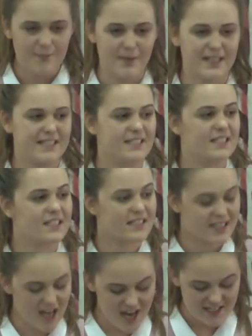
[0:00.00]
But it is an
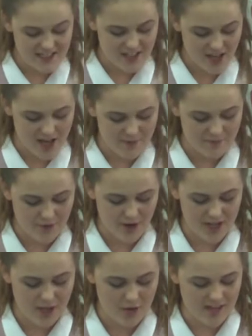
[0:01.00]
exciting time, for I
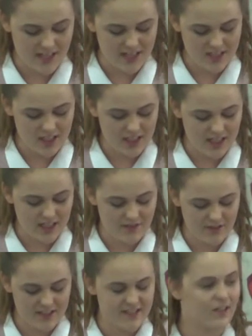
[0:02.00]
know that each and
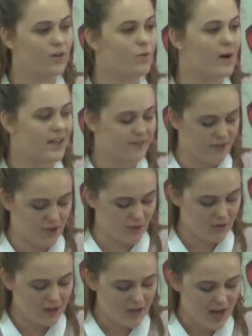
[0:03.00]
every single one of
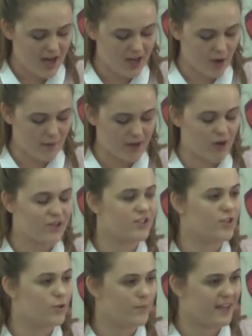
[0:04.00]
you are going on to
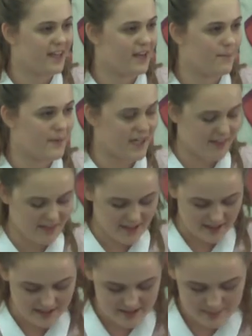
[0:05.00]
do bigger and better
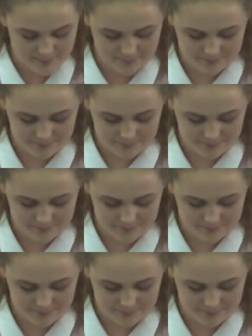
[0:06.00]
things.